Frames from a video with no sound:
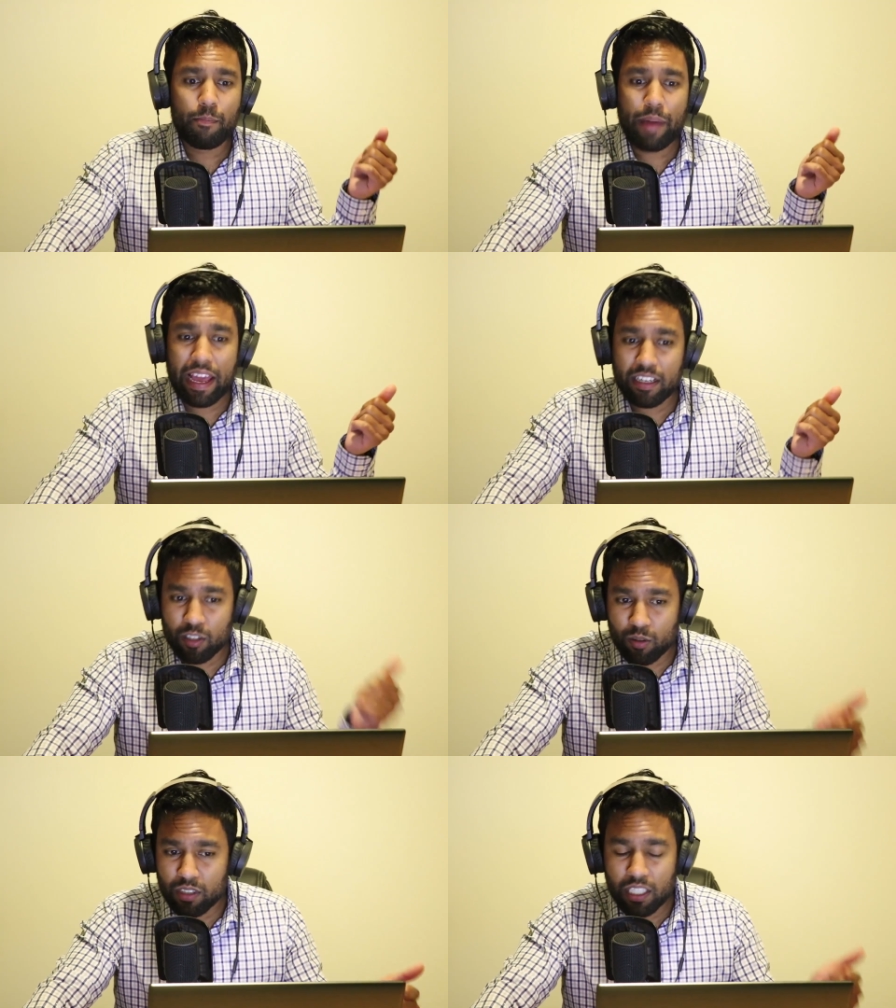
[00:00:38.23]
bad
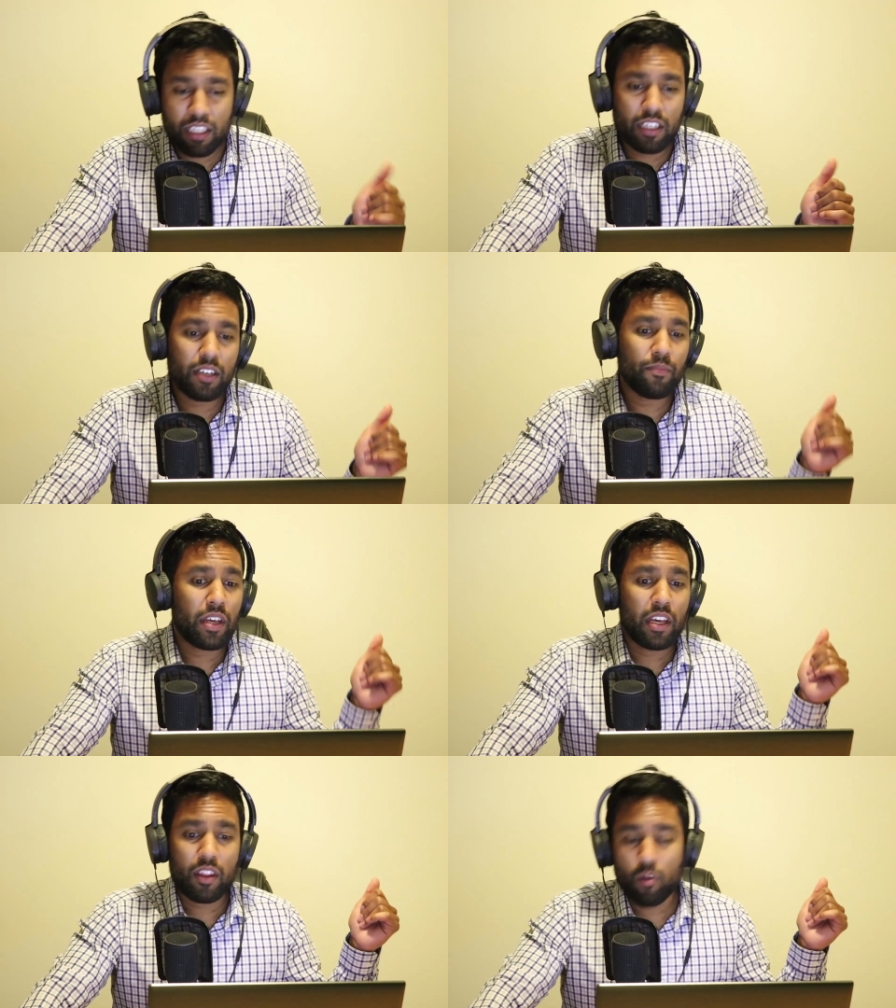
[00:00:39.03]
news here,
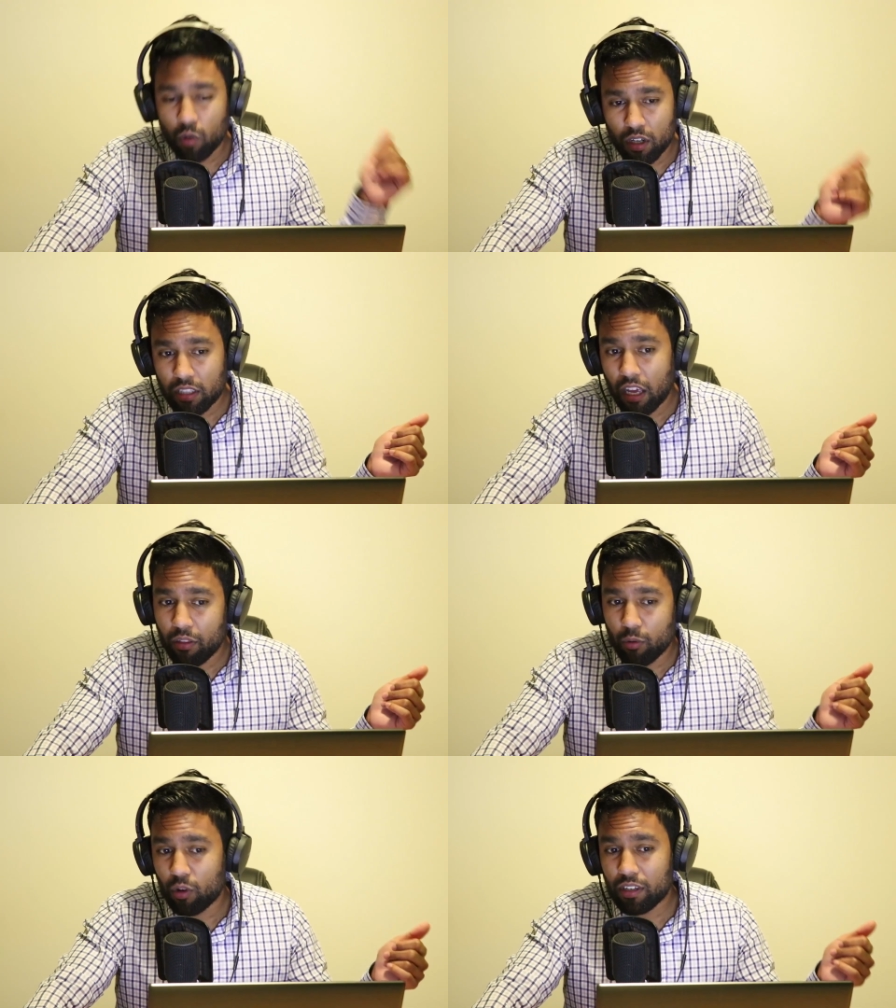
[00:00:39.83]
the World
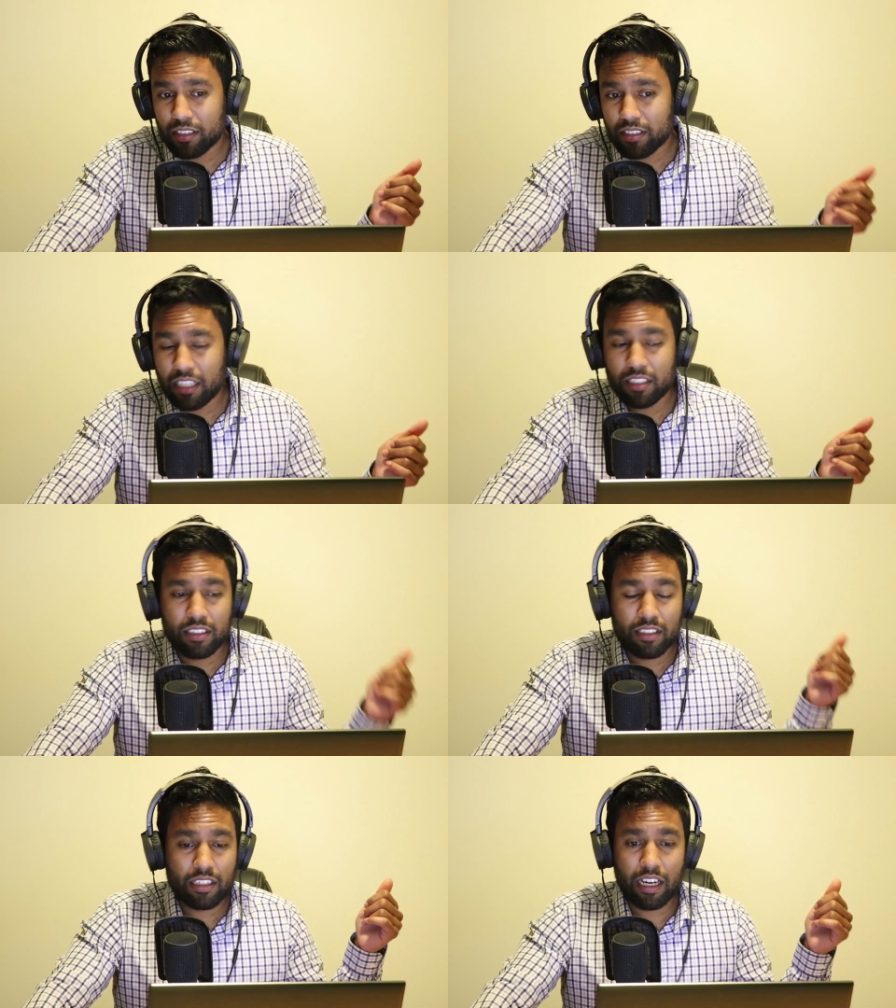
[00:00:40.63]
Health
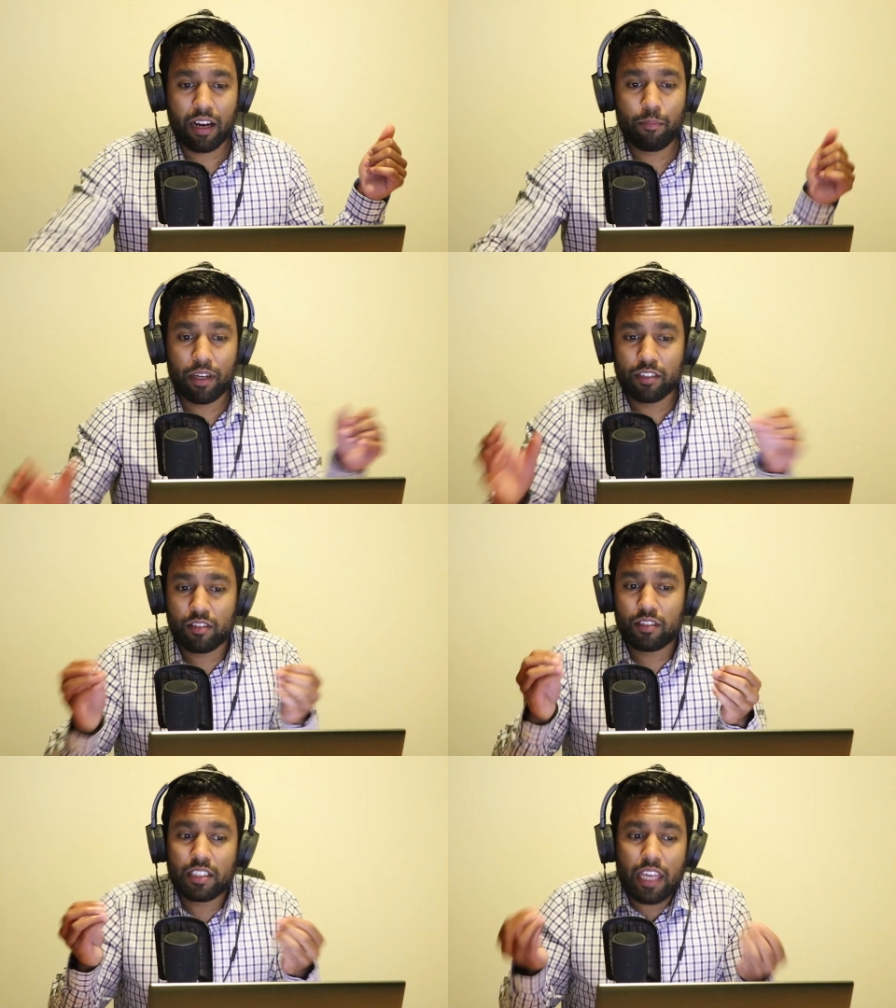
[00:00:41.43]
Organizations are a
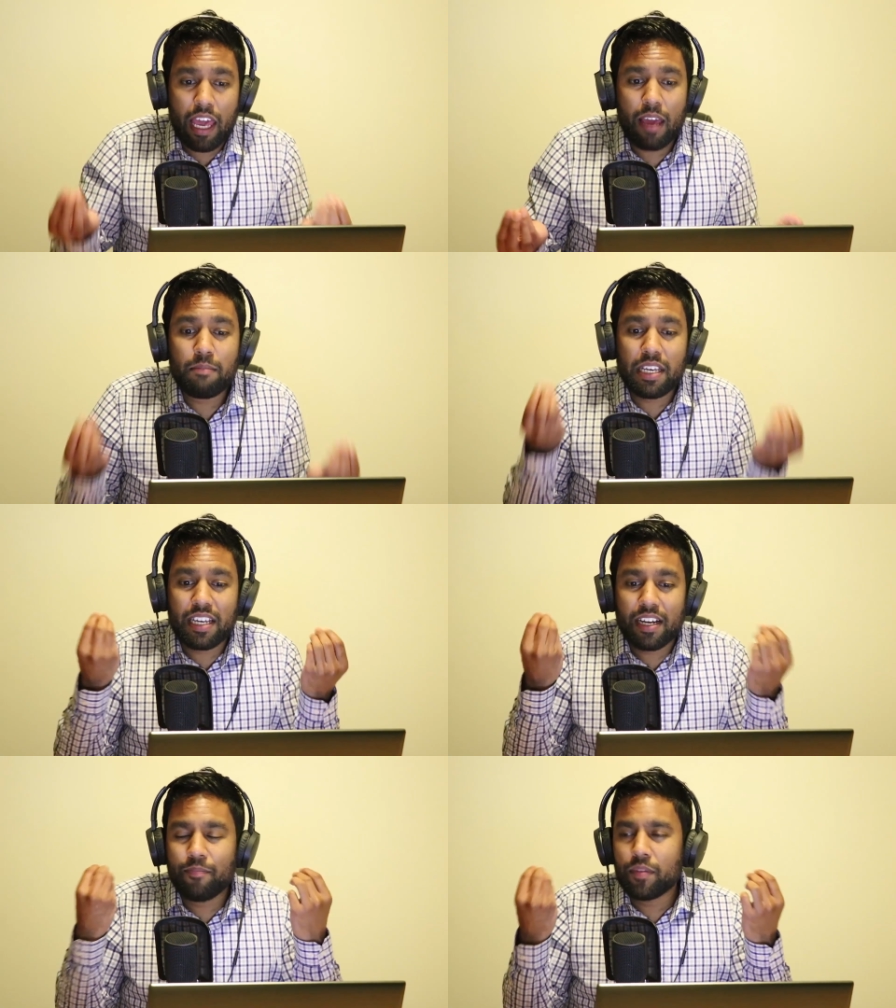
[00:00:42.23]
bunch of
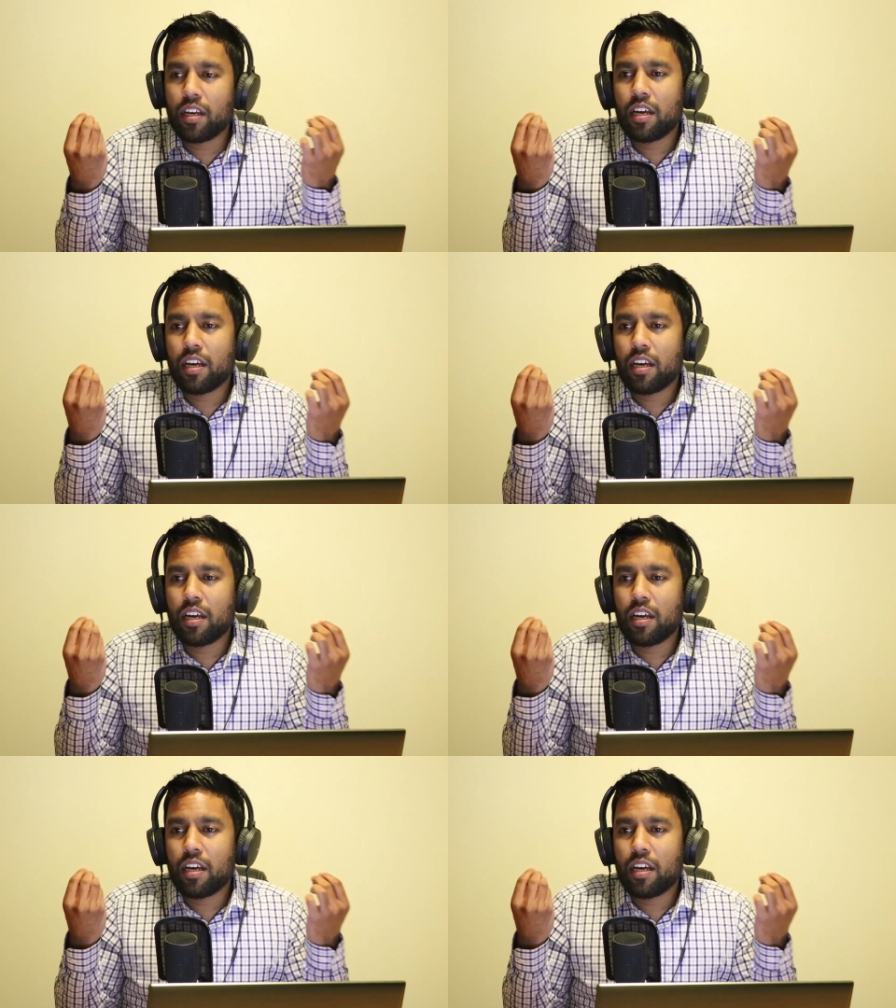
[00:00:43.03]
scamming,